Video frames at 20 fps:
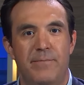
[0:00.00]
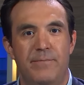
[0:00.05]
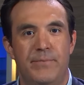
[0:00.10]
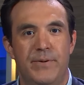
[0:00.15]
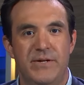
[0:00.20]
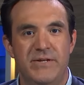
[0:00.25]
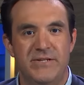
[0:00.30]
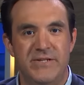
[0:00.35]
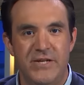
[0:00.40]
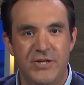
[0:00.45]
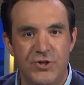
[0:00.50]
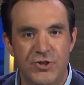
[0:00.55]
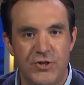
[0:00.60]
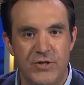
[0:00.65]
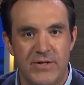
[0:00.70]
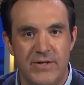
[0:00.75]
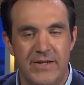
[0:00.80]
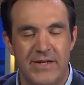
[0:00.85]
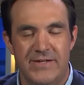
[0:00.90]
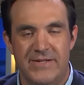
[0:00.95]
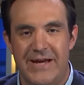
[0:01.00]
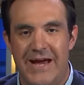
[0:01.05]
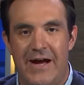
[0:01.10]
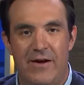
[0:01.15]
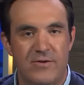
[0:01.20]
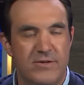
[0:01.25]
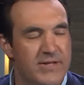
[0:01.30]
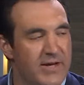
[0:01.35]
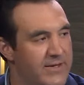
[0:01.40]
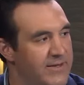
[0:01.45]
position that's
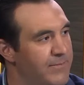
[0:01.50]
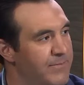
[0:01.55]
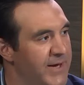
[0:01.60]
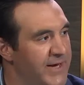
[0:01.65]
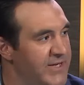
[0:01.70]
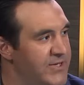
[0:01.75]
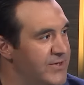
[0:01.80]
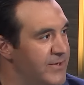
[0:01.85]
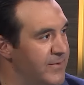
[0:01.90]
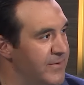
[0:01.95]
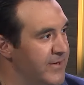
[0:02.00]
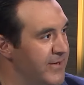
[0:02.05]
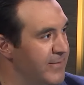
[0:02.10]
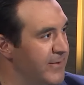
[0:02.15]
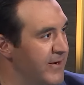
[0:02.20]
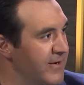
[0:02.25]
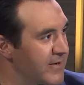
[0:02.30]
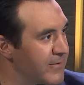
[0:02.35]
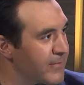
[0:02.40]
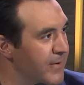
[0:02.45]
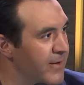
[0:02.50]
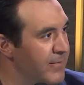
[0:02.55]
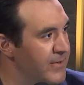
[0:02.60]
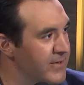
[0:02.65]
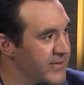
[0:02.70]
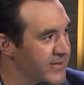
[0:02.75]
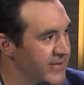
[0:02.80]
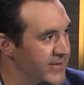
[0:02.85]
outside the mainstream of the American public.